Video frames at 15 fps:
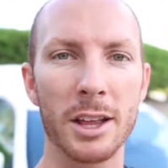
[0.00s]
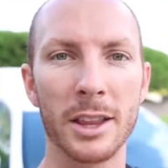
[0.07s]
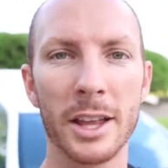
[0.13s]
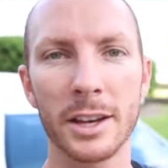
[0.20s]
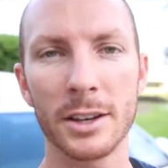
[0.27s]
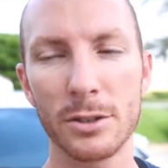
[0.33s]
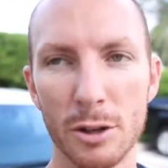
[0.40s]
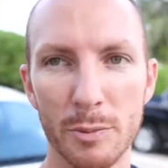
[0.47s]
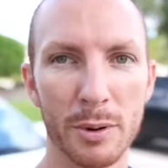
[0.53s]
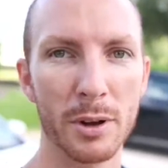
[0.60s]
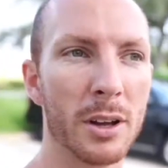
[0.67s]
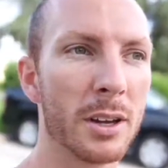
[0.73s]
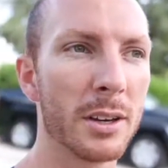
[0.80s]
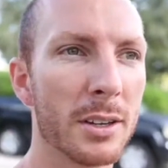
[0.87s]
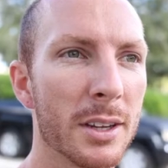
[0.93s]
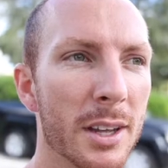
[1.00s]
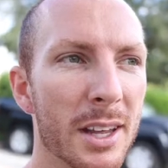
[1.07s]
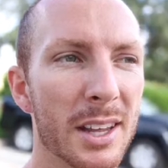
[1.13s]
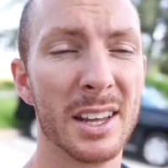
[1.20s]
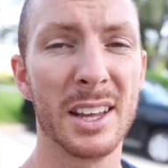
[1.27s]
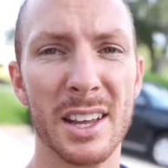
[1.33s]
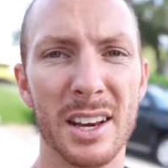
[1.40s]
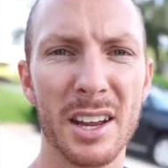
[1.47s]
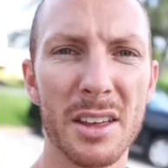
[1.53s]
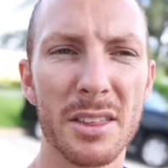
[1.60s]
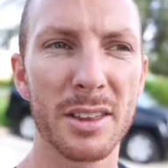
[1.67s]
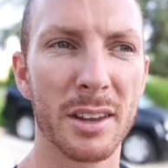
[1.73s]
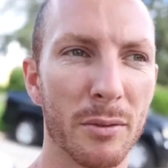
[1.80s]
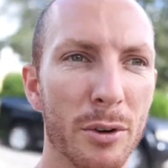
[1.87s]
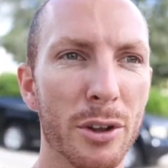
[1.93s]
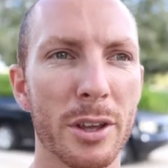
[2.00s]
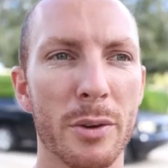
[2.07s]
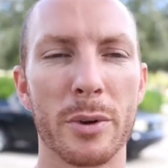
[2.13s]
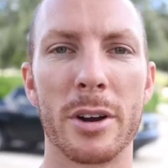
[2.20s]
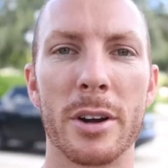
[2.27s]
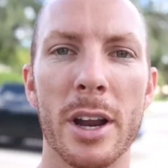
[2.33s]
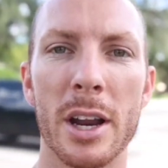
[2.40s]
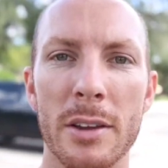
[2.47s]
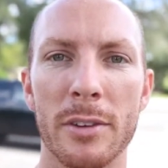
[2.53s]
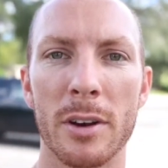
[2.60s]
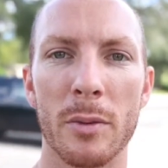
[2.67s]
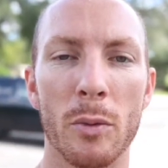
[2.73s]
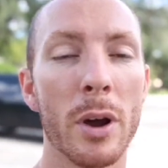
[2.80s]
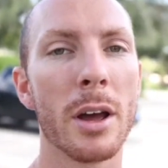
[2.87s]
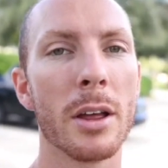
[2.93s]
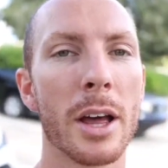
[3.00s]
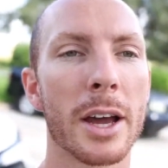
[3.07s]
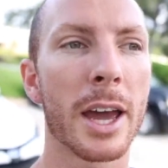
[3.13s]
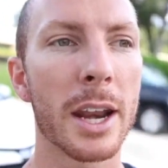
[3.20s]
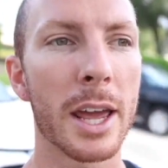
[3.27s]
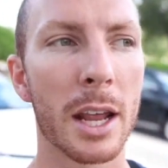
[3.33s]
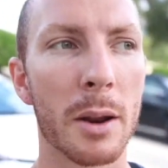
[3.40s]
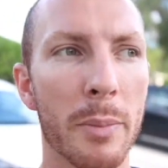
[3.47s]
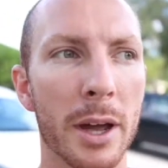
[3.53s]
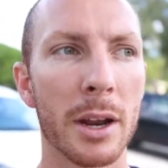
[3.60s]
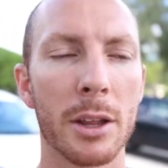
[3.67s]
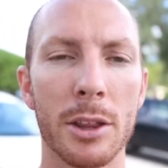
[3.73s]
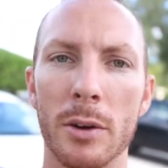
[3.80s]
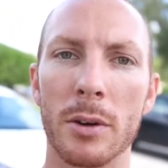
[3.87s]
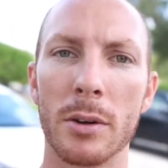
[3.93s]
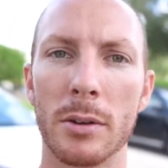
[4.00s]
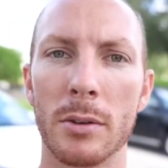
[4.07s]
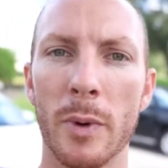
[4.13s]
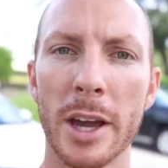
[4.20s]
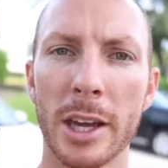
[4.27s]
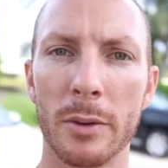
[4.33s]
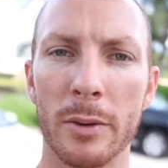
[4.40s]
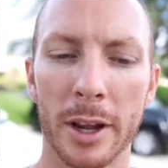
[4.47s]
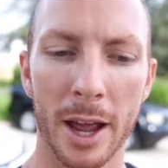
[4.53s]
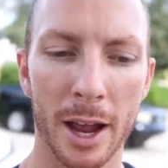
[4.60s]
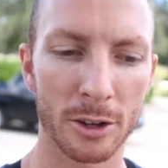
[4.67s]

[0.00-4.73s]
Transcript: that led into a pond, nothing, really weird. Not even a, well, I kind of had a bite on the wacky rig